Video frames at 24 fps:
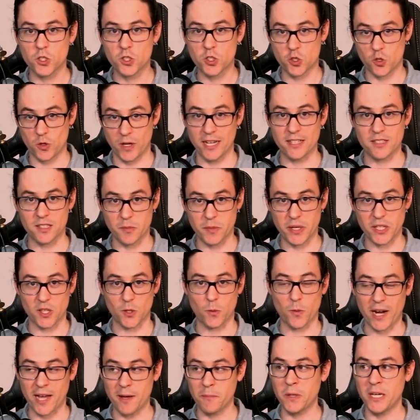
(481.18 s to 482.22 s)
stressed about
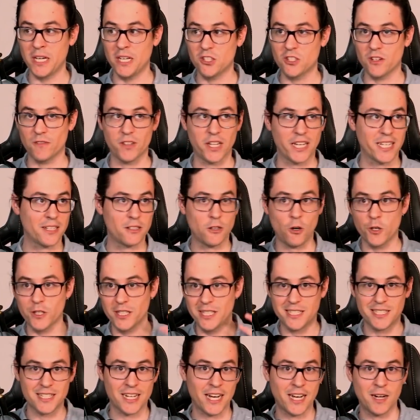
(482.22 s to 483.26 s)
the rampage of like all
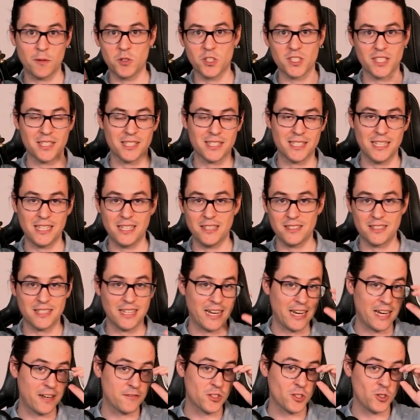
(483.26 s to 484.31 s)
these timers and things
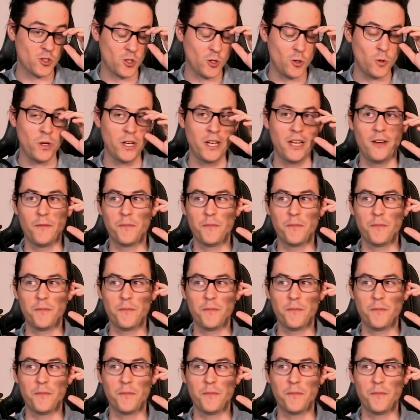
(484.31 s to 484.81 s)
that I have to do.